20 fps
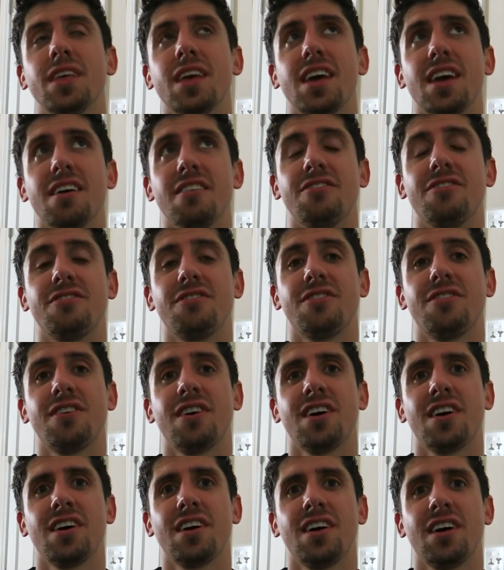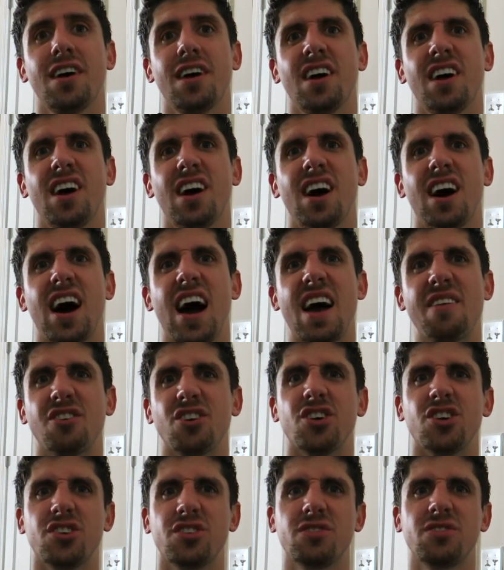if I have
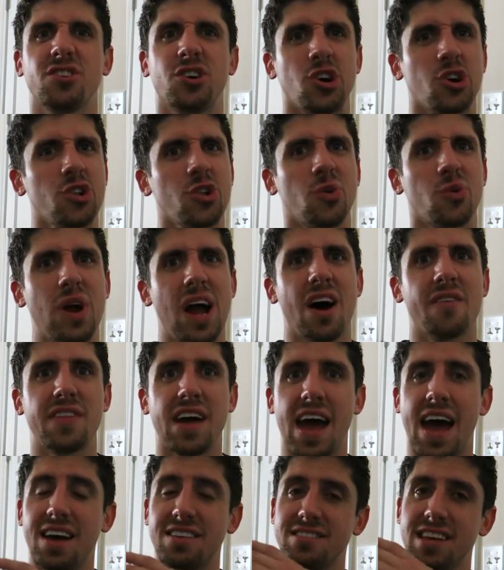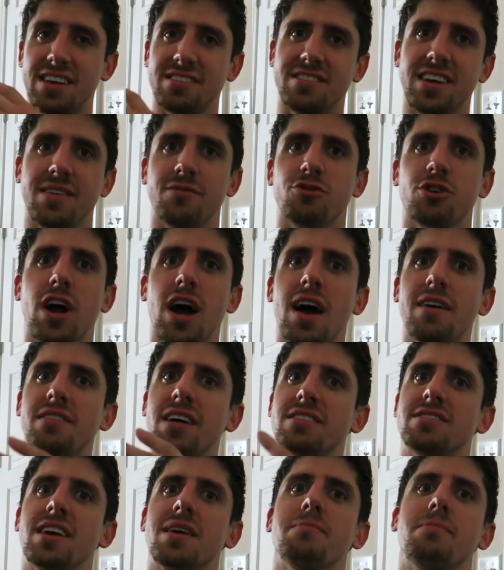a girl around that has that same drive,
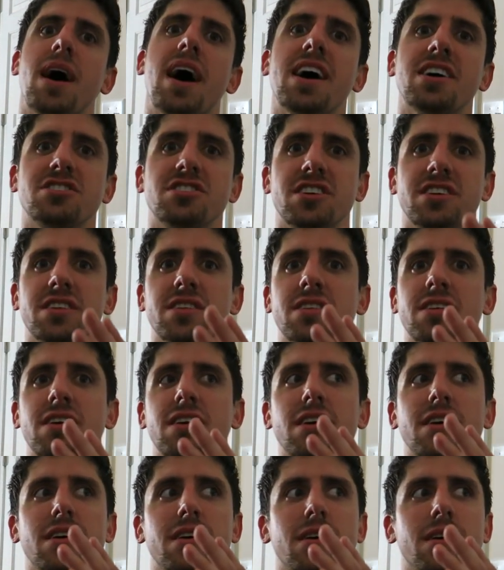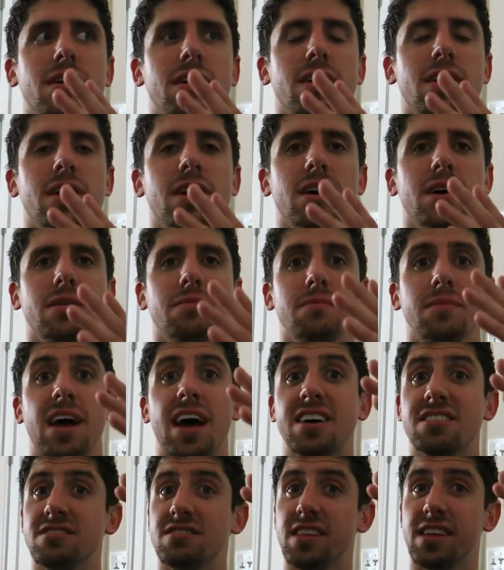that same passion, um,
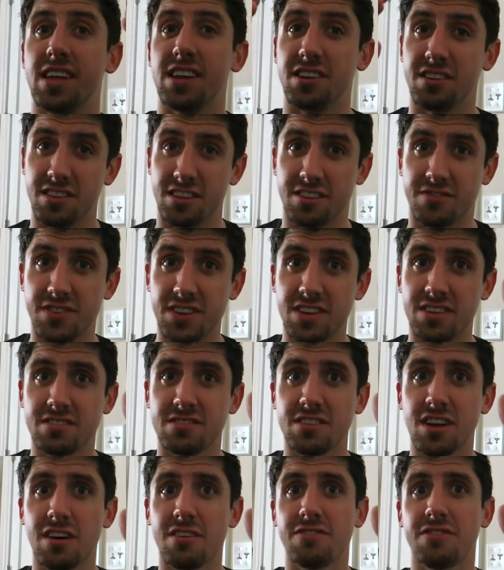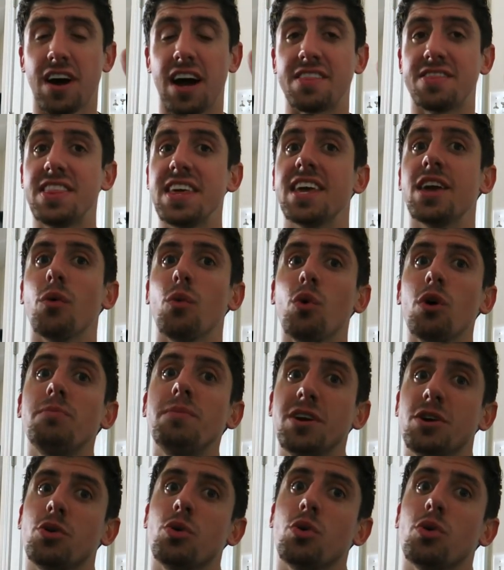as into this fitness stuff, I think it would
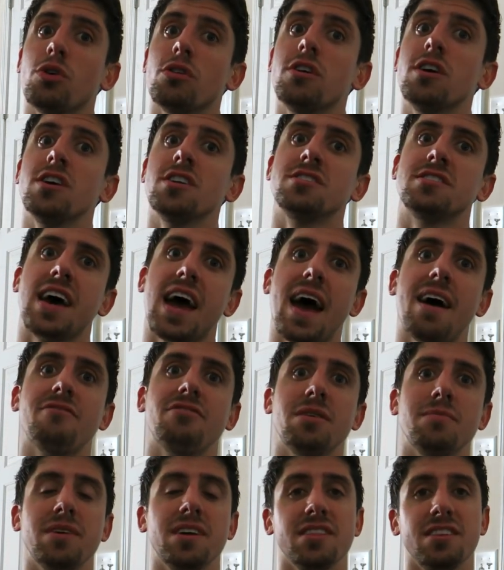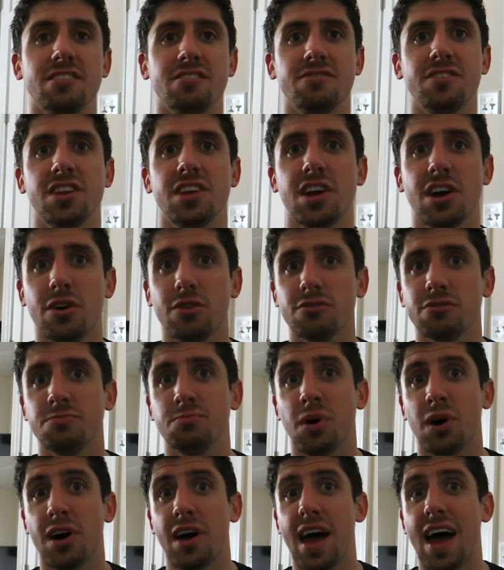be cool to have them in these videos,
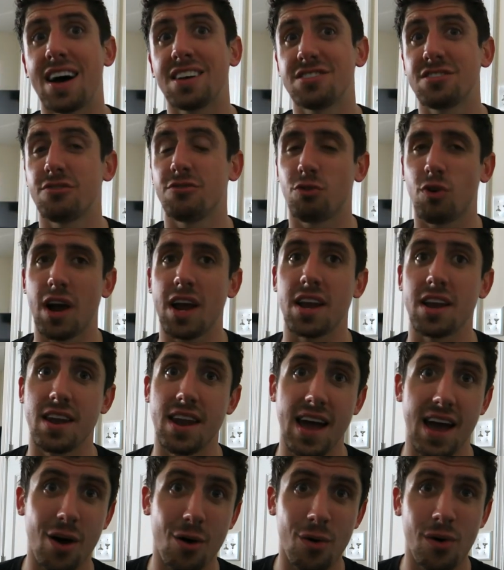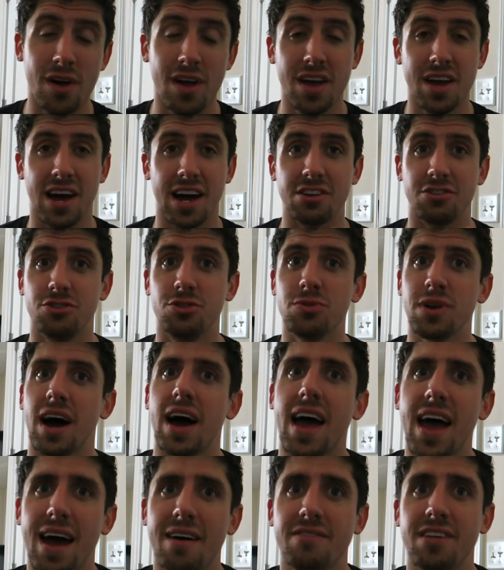but as of right now, I do not
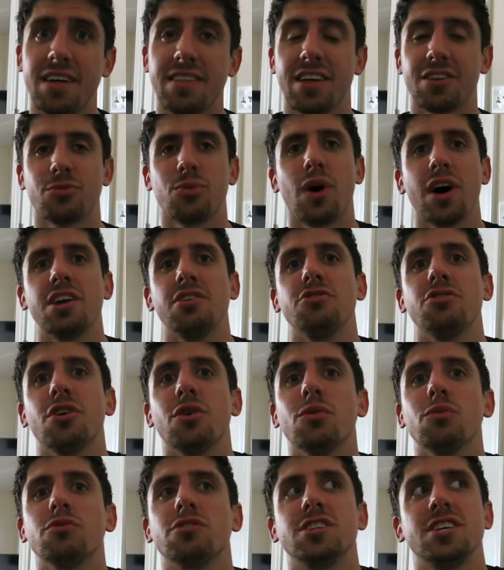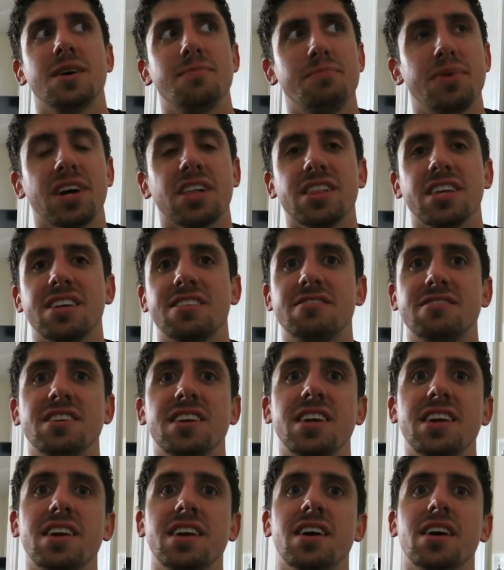have that. That's why you don't typically
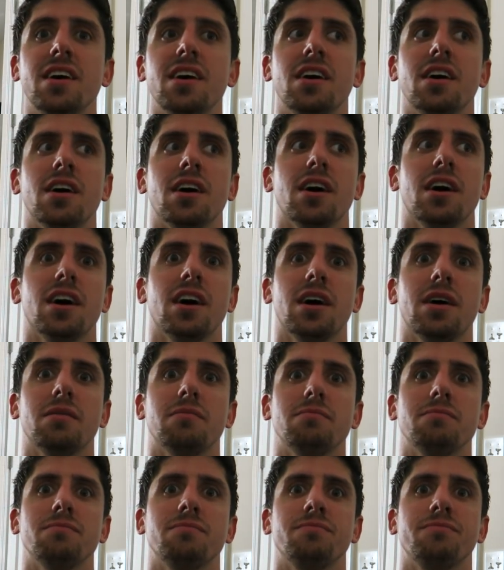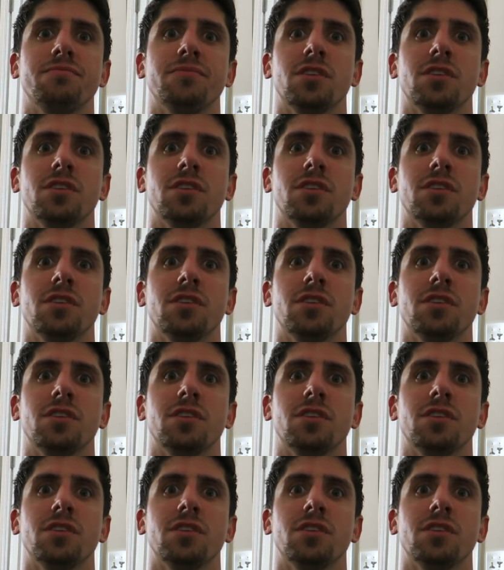see um,